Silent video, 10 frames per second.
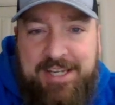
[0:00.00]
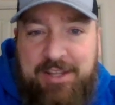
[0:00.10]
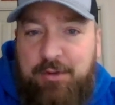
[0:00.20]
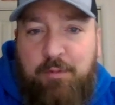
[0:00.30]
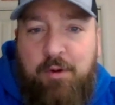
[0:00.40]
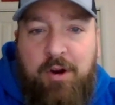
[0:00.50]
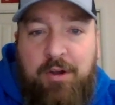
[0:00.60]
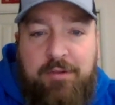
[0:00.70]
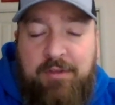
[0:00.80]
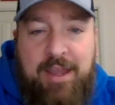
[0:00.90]
in the
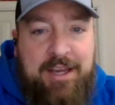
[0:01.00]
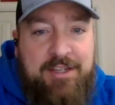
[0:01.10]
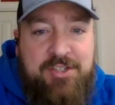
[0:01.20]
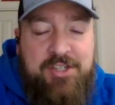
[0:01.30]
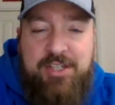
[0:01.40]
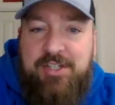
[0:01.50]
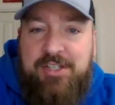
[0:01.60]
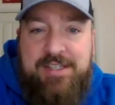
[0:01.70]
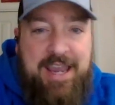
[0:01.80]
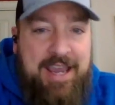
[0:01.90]
world. Like, she
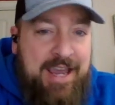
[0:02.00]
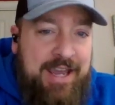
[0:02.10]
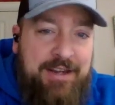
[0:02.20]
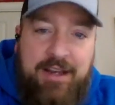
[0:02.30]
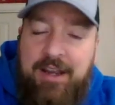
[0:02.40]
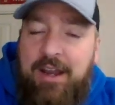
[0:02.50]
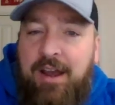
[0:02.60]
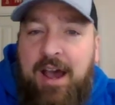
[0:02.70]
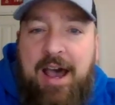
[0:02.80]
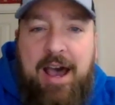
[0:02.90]
just had
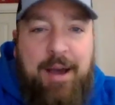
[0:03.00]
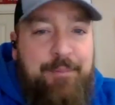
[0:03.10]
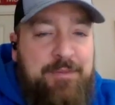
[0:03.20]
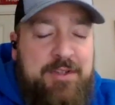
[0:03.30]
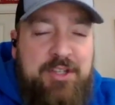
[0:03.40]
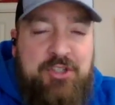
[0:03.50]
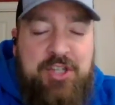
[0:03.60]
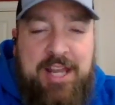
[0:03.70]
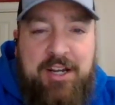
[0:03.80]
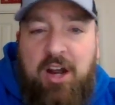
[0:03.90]
she
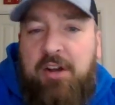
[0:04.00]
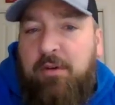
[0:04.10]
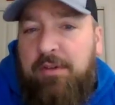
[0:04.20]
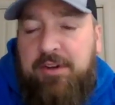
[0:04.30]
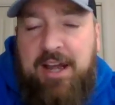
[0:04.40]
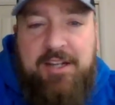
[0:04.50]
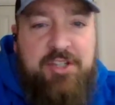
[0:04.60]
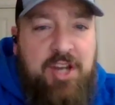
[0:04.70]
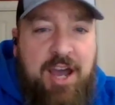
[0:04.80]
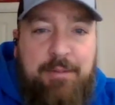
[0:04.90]
had an unorthodox
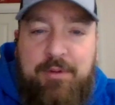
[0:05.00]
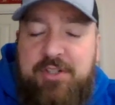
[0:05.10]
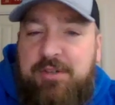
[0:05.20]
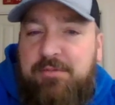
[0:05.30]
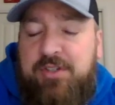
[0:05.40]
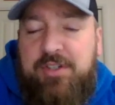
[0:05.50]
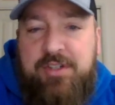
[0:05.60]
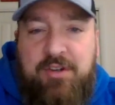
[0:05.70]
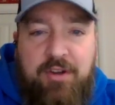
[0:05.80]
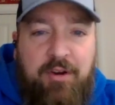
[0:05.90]
shot, but she was
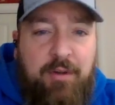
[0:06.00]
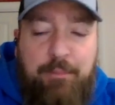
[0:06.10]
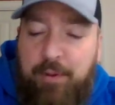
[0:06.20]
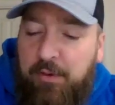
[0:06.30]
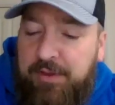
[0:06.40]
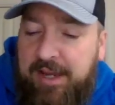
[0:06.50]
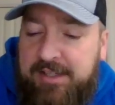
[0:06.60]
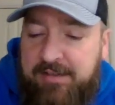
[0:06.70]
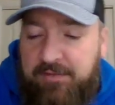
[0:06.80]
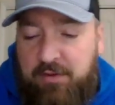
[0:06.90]
just good on both
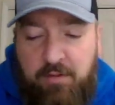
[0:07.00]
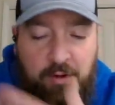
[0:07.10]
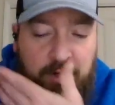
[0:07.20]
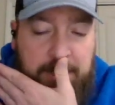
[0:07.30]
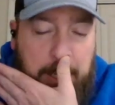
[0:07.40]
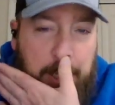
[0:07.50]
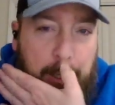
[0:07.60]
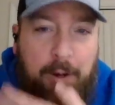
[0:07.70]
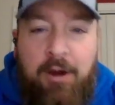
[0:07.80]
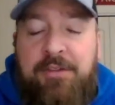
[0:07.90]
ends of the court.
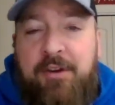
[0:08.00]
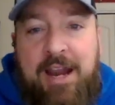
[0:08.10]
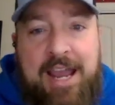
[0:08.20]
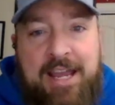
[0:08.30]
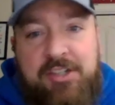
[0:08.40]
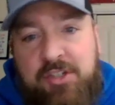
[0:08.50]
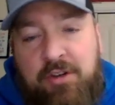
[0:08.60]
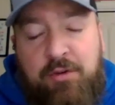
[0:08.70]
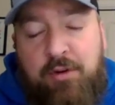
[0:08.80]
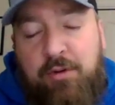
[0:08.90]
Arthur Ashe,
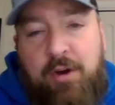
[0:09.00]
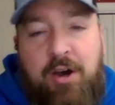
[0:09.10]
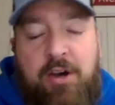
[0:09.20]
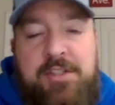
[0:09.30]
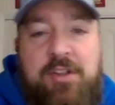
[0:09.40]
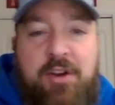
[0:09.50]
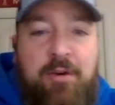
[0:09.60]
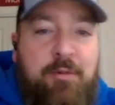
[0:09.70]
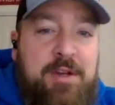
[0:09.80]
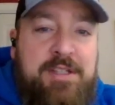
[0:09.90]
who also
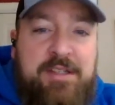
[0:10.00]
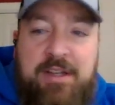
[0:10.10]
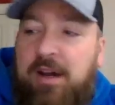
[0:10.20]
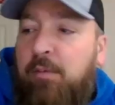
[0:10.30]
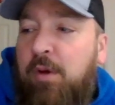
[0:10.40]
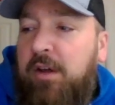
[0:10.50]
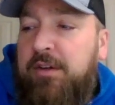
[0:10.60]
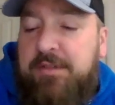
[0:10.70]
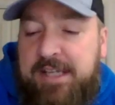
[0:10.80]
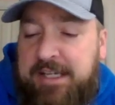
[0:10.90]
was a
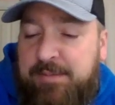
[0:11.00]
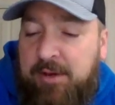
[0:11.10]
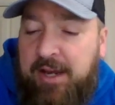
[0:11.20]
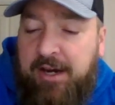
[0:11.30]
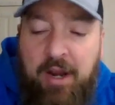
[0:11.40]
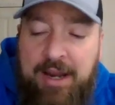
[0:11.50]
well-known tennis player,